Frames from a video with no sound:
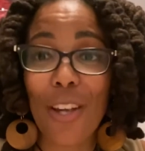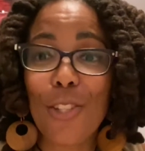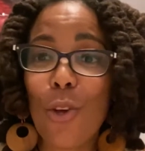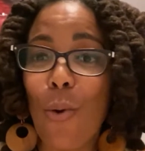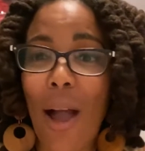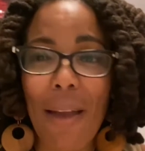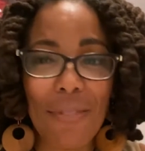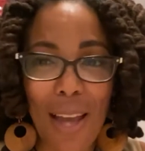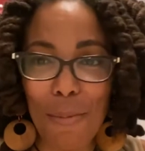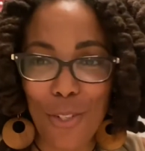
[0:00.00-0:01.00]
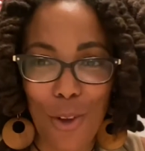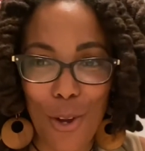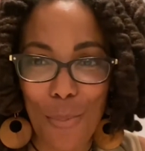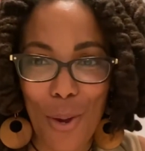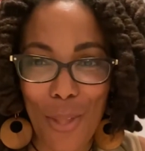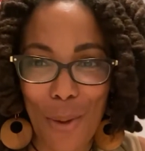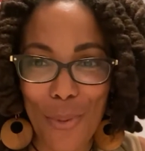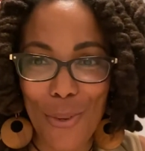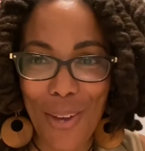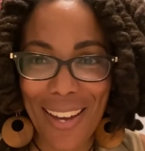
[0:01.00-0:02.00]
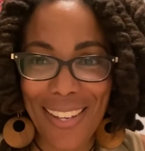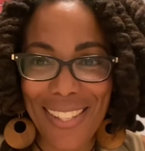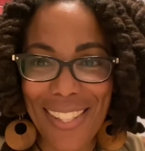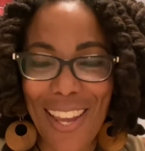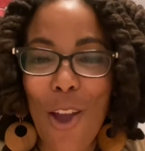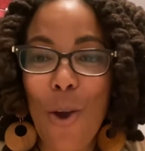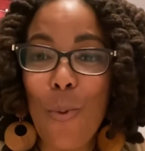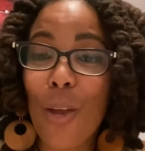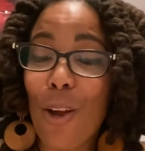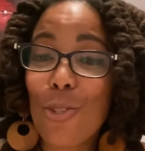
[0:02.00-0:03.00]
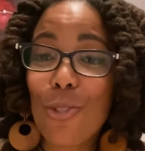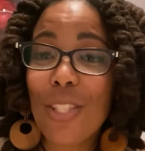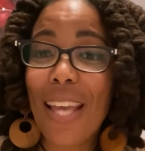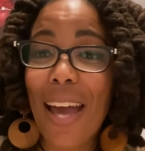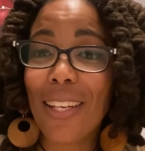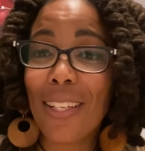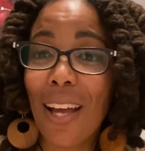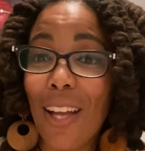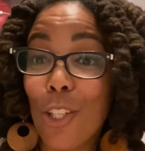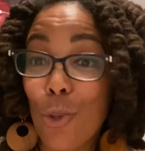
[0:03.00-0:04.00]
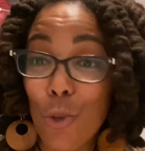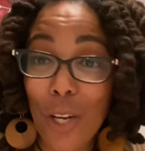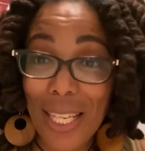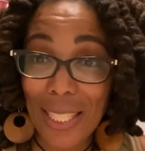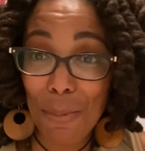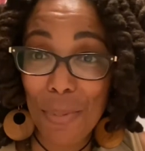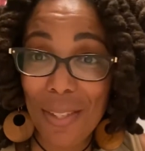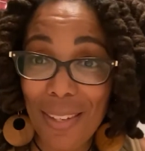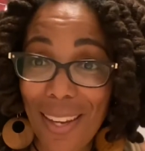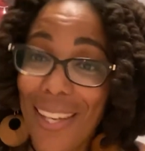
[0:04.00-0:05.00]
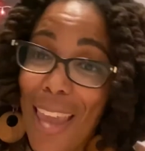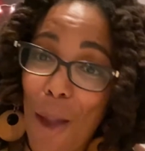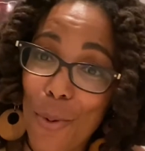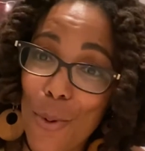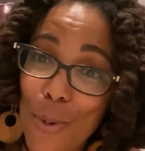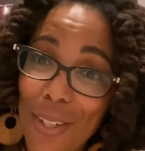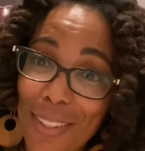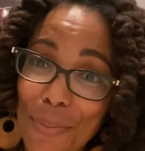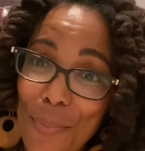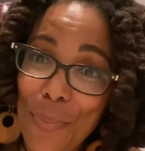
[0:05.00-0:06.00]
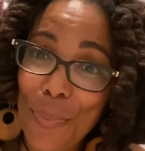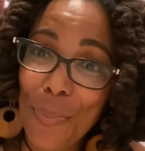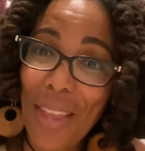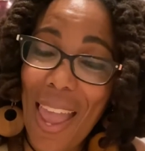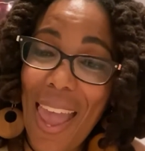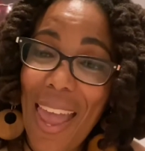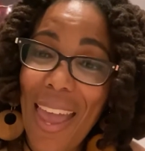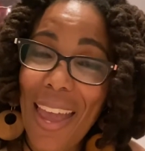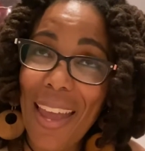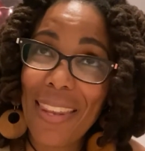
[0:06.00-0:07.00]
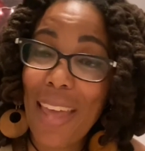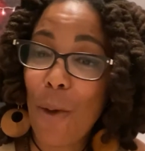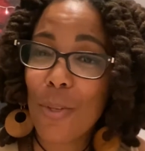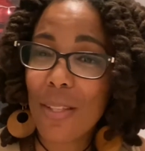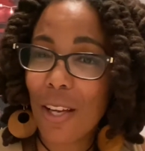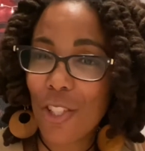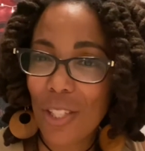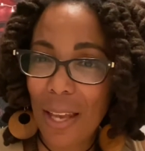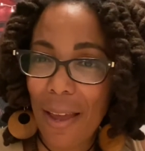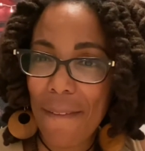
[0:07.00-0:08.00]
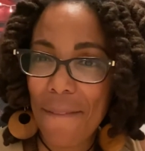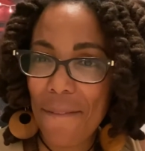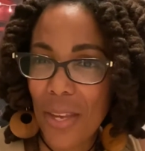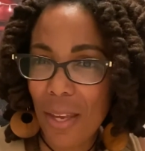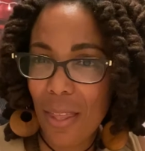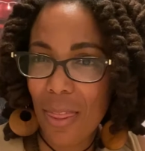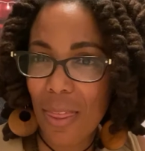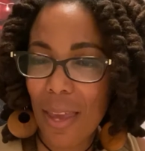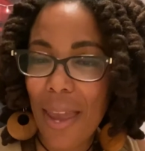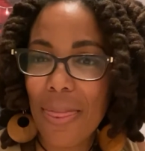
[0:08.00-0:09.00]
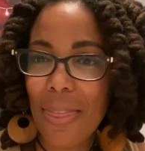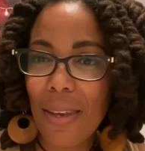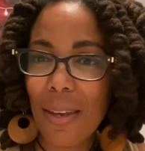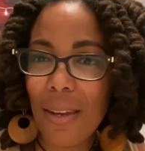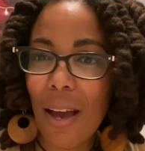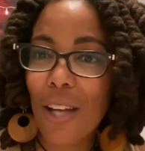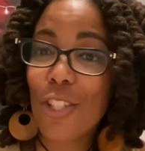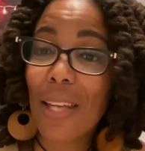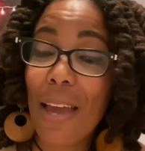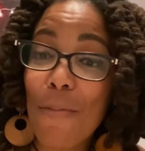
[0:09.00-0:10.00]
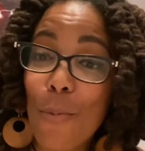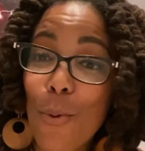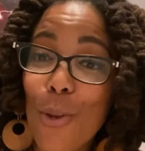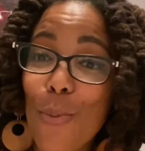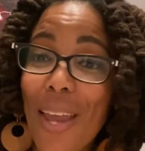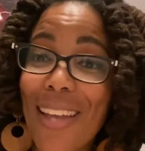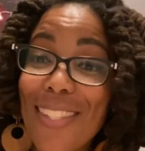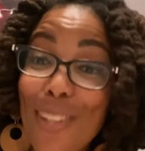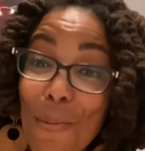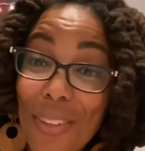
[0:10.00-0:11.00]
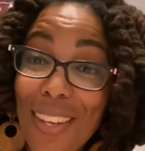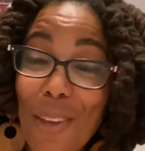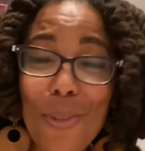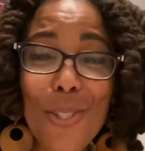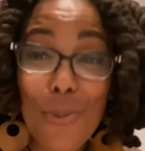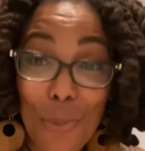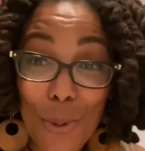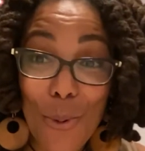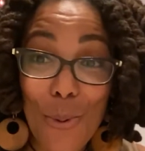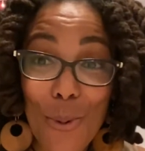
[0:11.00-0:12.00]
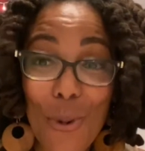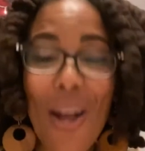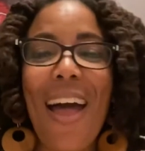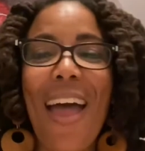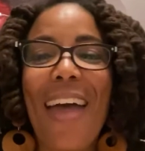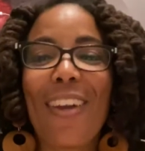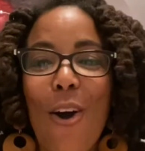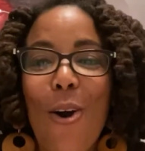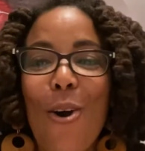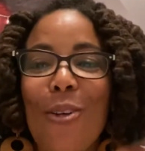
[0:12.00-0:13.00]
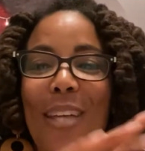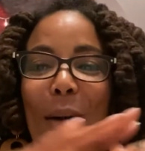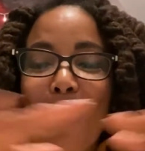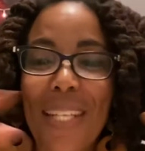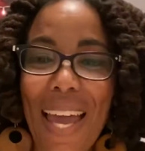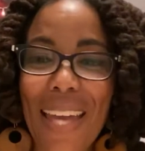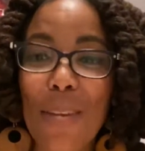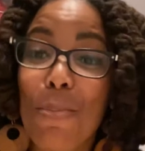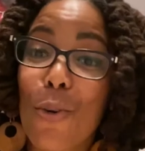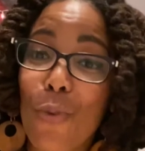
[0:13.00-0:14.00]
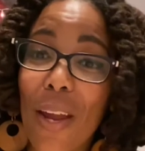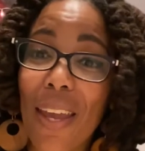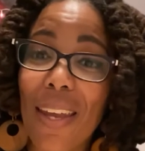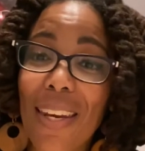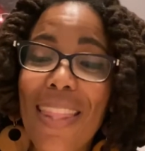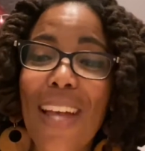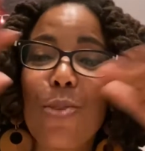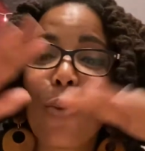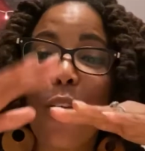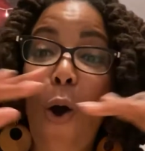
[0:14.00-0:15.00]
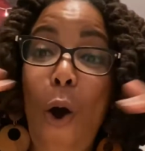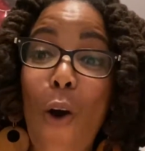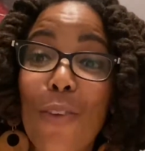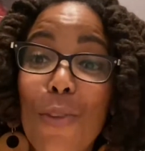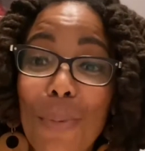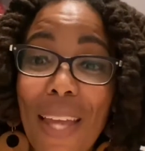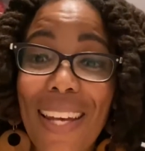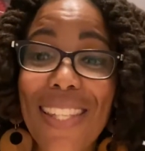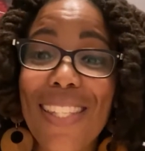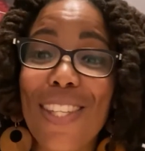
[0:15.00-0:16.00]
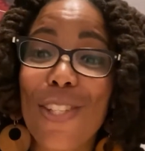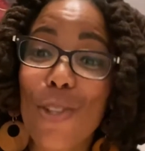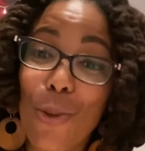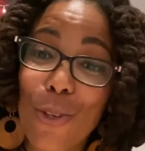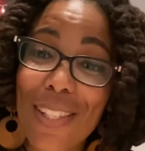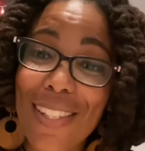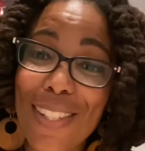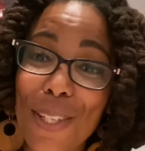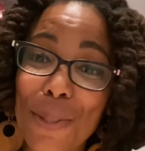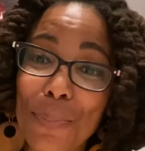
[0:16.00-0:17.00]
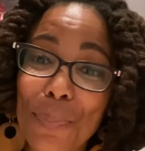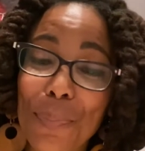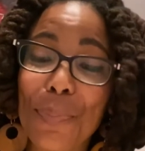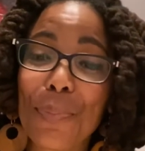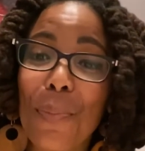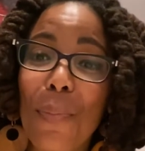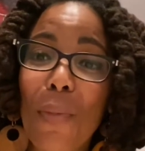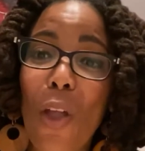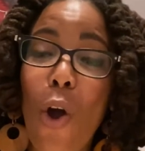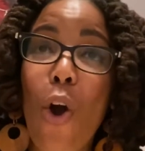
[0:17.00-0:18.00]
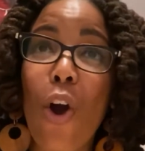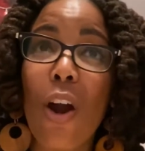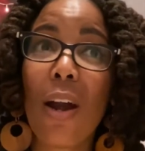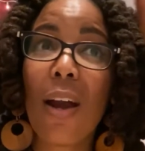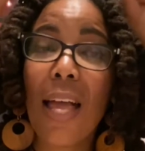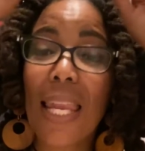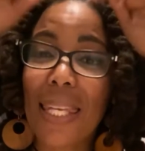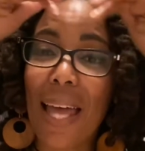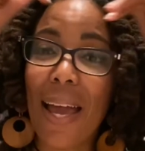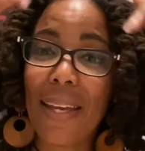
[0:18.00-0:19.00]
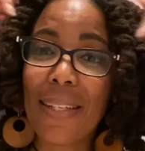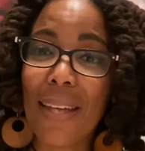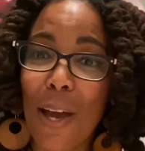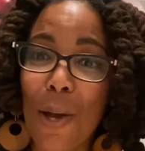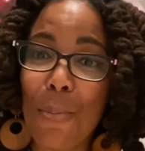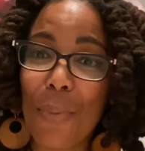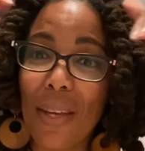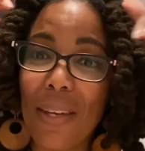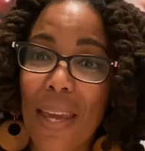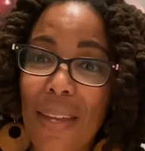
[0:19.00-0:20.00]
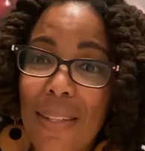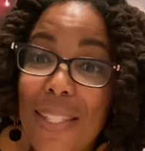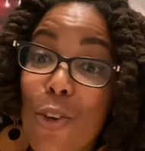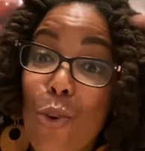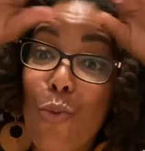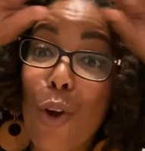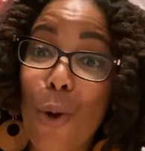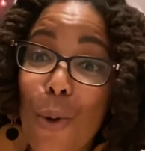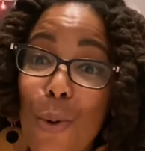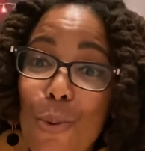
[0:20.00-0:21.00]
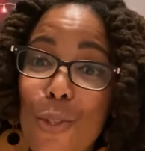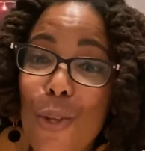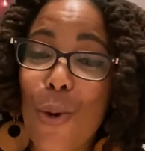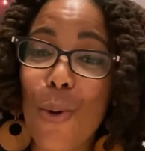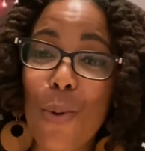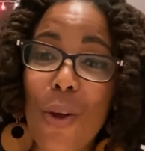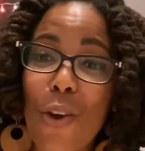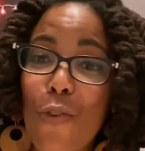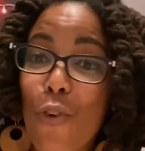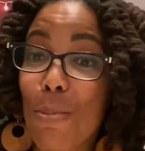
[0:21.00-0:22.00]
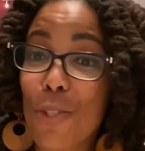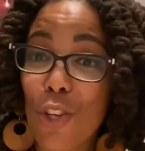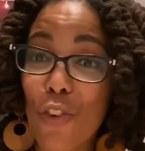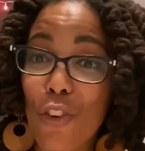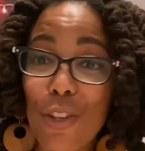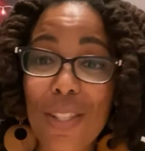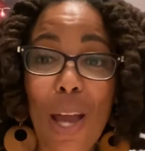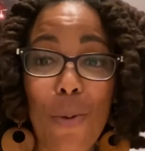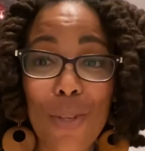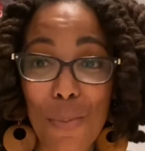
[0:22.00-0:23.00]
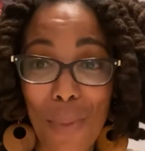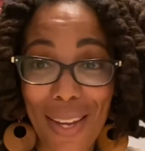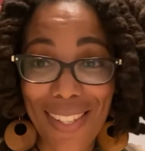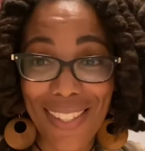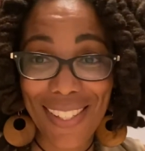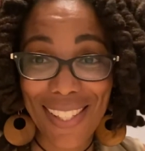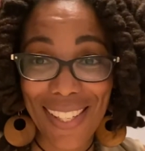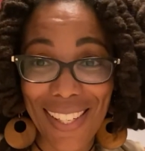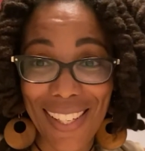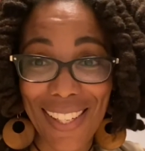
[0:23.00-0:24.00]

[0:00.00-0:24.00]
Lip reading: So I have time to talk about that with you guys. We also just had a lunar eclipse in Capricorn, and that was on July 5th. And then on July 4th, we had something that was super cool called a planet parade. And that's when all of the planets in the solar system are lined up in a single row. So for observers, that was amazing to see.